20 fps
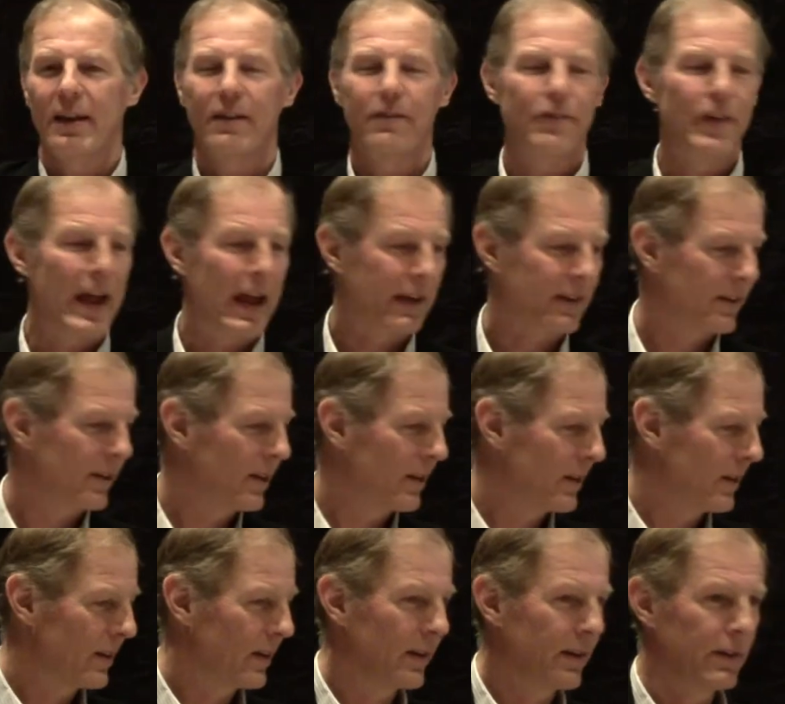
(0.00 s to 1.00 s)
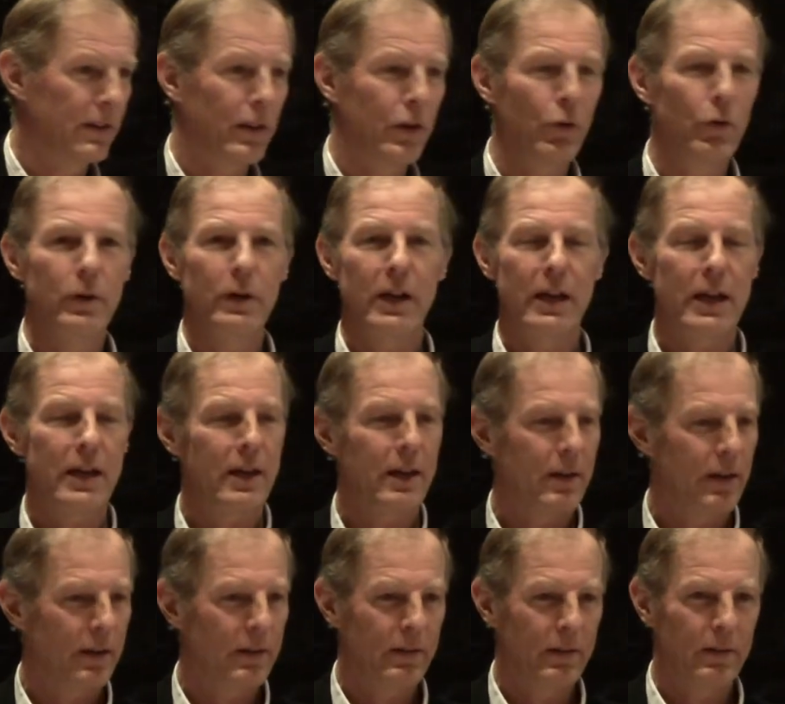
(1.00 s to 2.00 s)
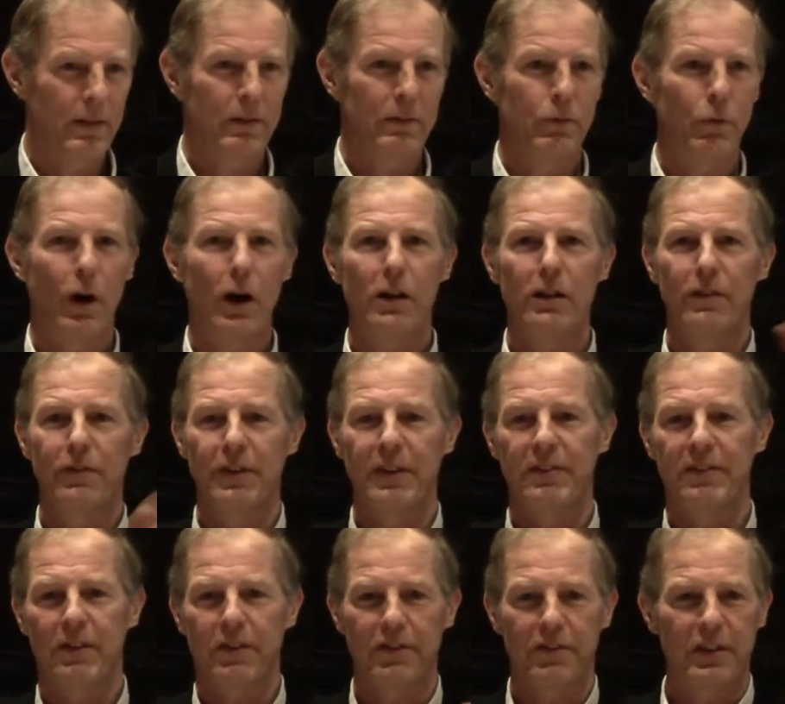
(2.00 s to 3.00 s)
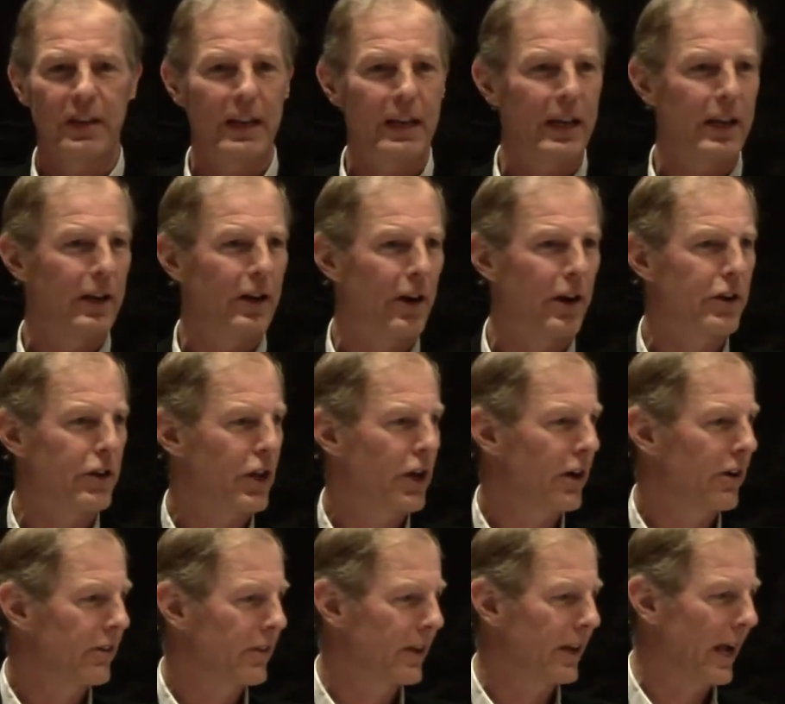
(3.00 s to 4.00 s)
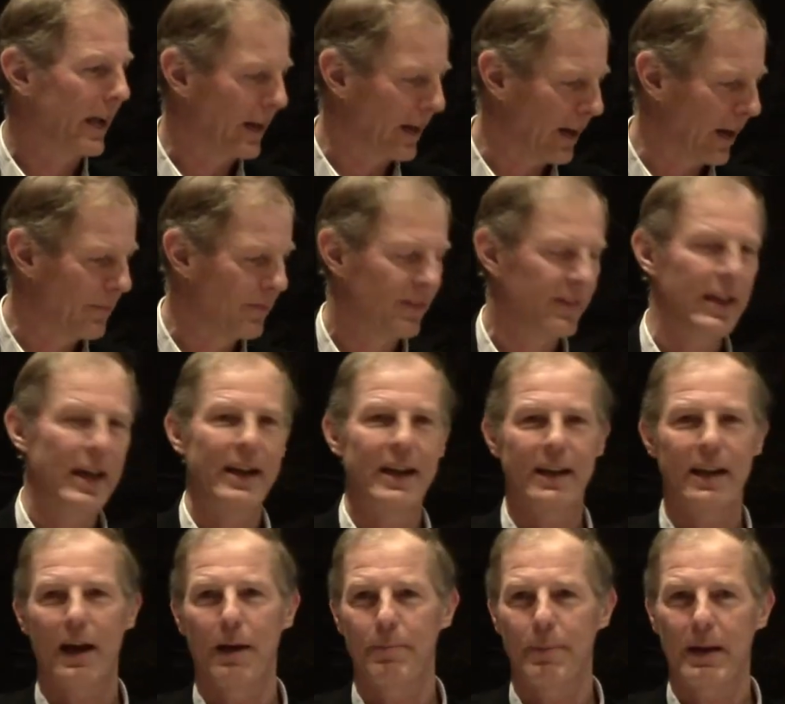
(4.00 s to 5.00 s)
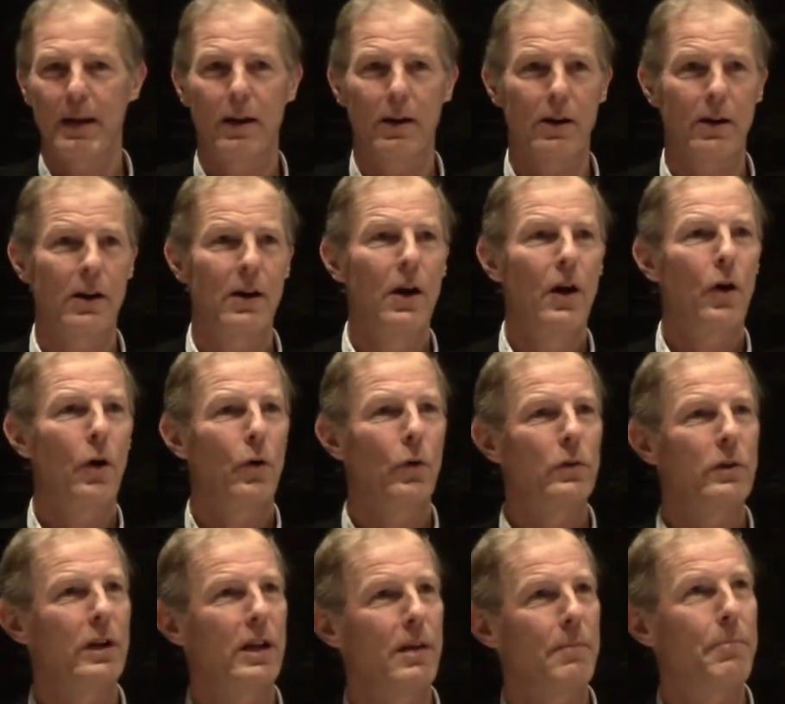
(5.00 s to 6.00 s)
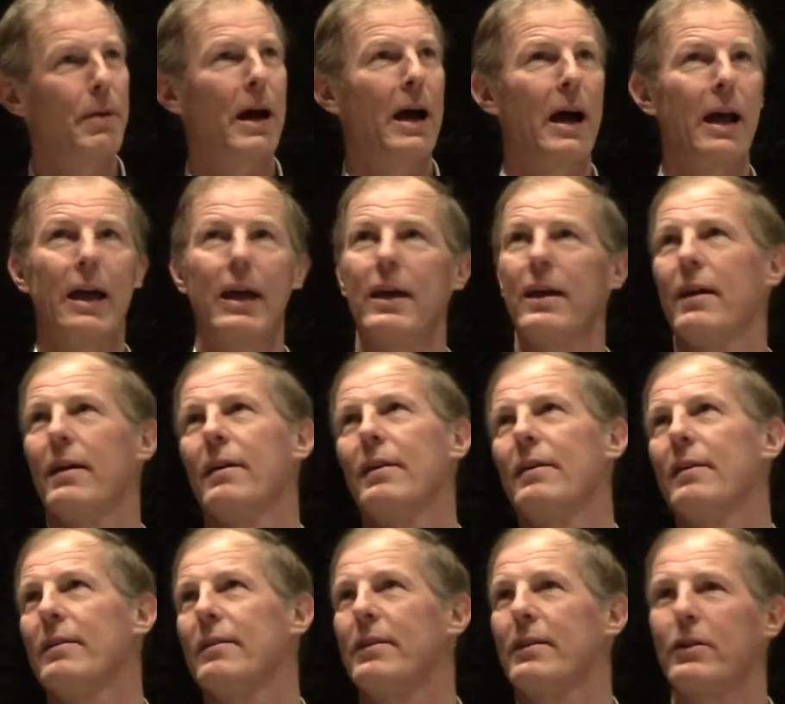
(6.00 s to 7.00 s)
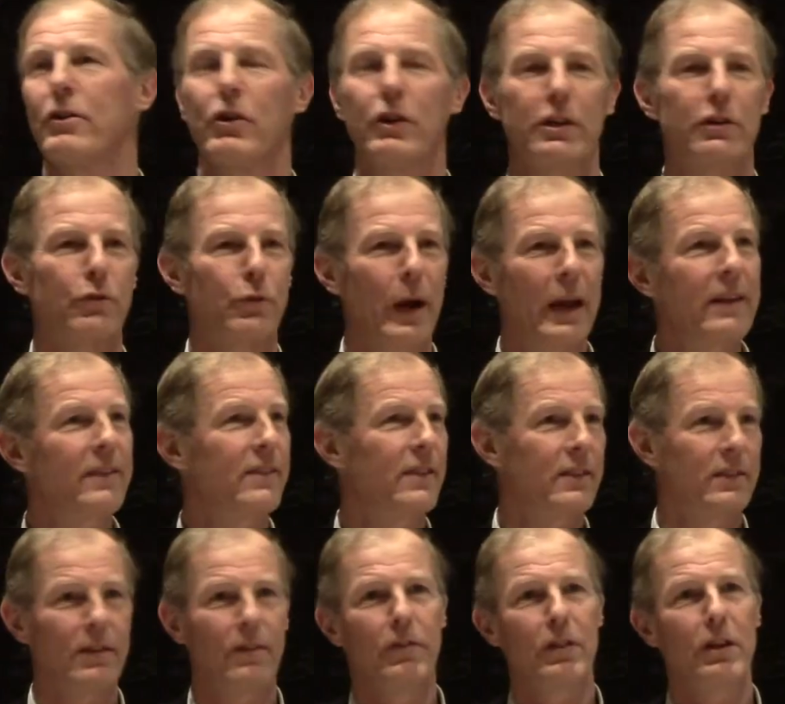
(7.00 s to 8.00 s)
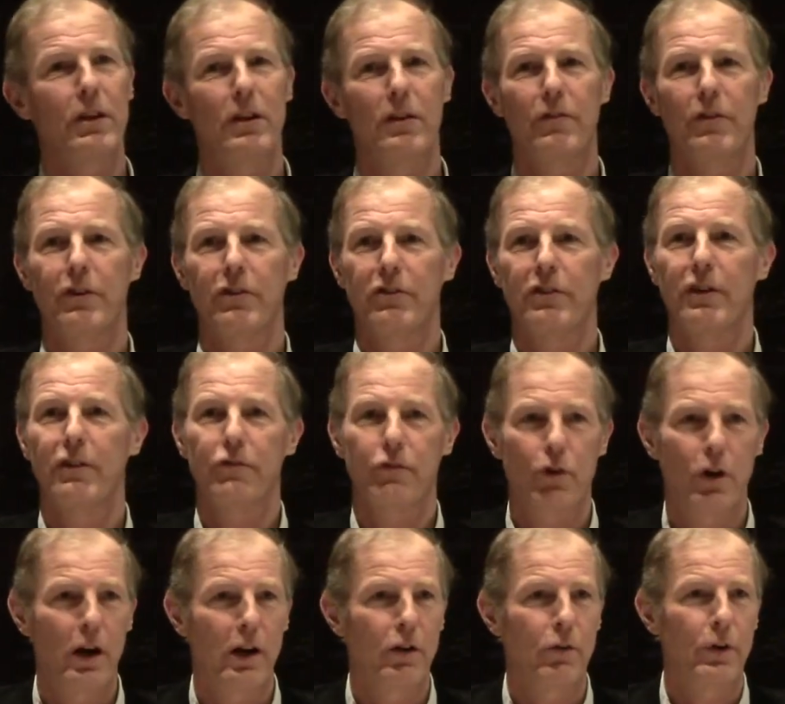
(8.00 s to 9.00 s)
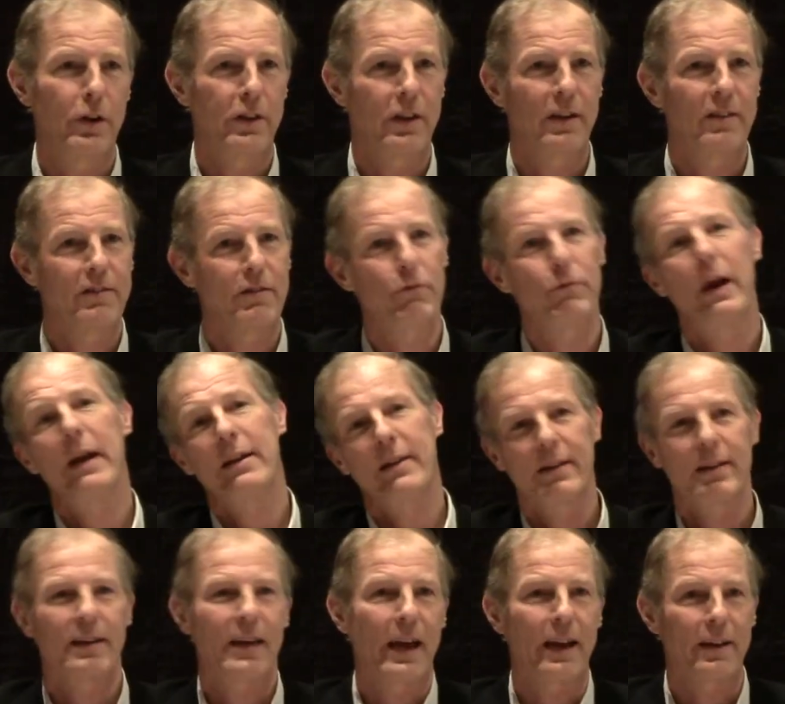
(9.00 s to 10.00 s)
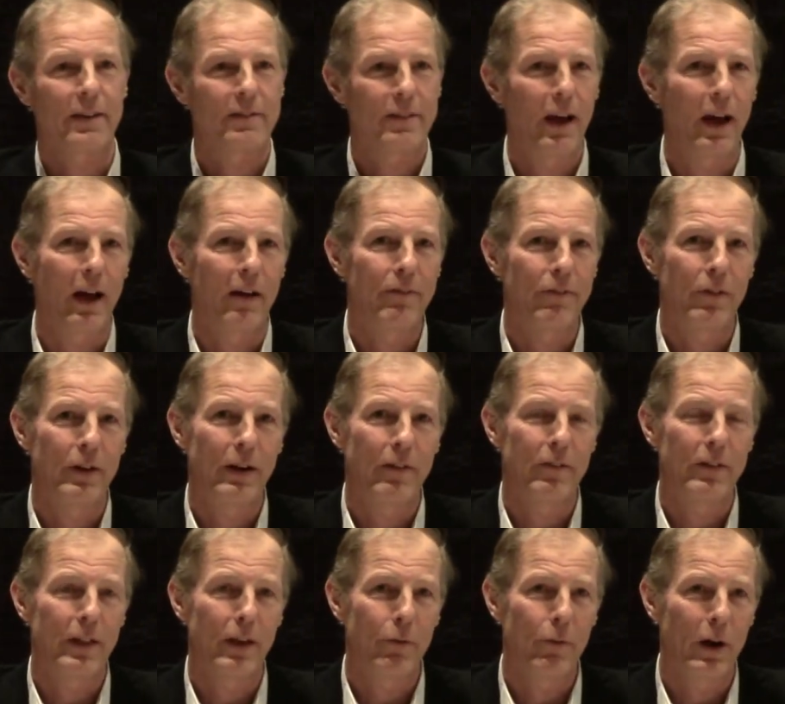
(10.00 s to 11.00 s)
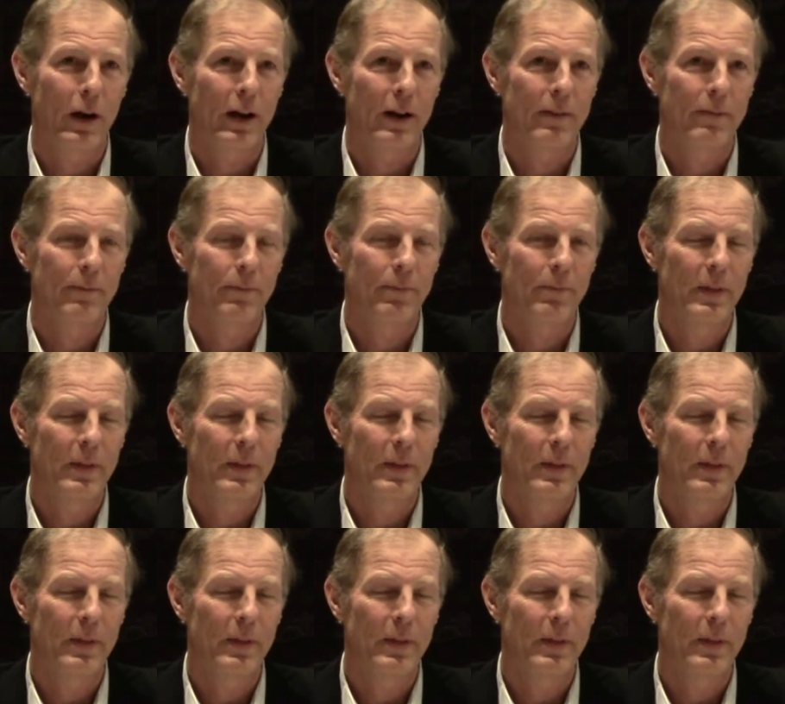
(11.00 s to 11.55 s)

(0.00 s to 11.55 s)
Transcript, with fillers: In fact, the only, all of us are sitting in our chair tonight, and I'm standing up here only by the good graces of the University of Toronto, which has the right to kick us off whenever they want.